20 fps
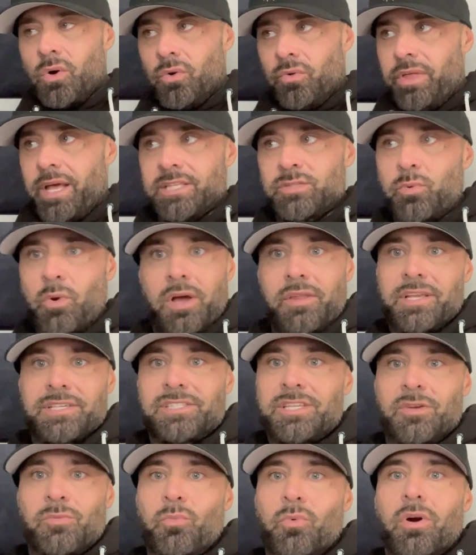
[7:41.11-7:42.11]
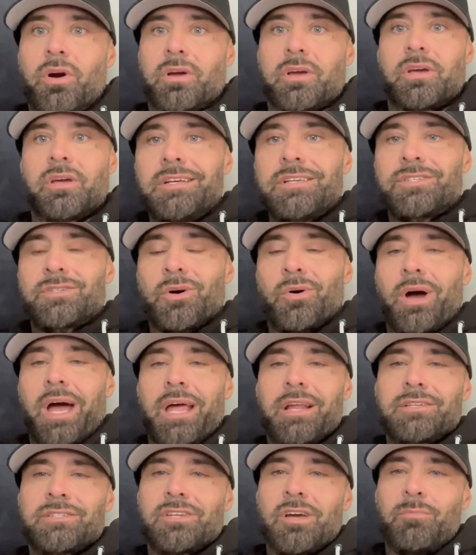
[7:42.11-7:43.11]
Or that's why this didn't work. So how
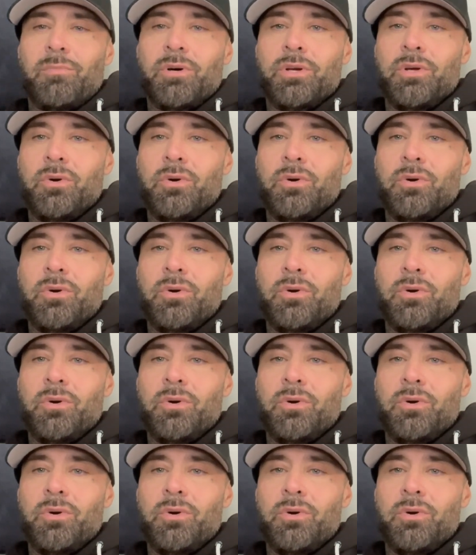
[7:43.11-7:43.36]
does someone